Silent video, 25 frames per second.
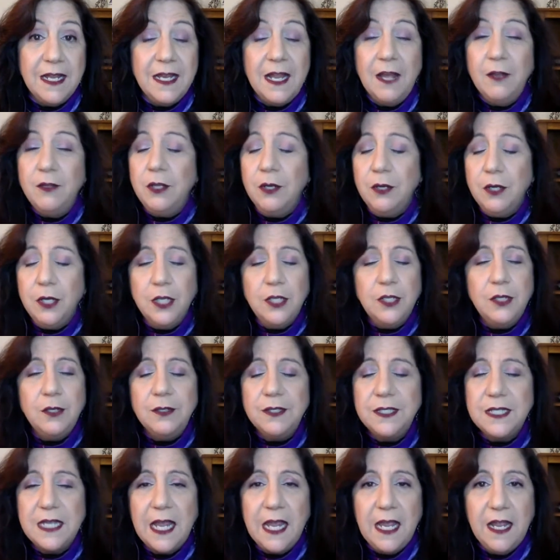Now, you can
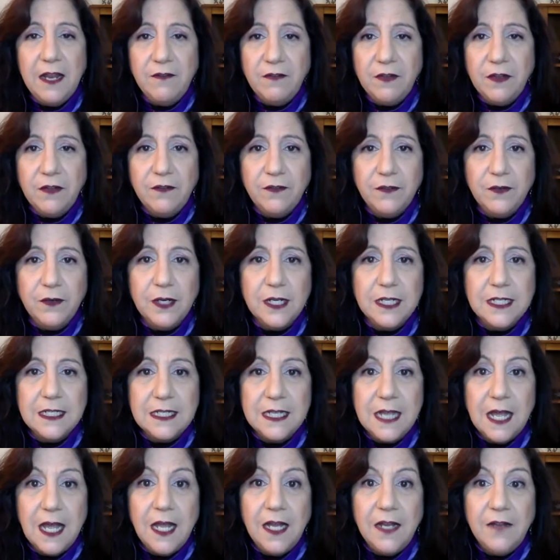use Canva for a
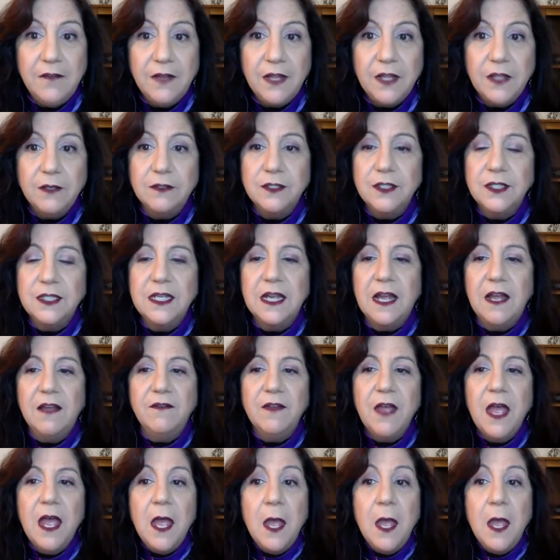ton of other stuff,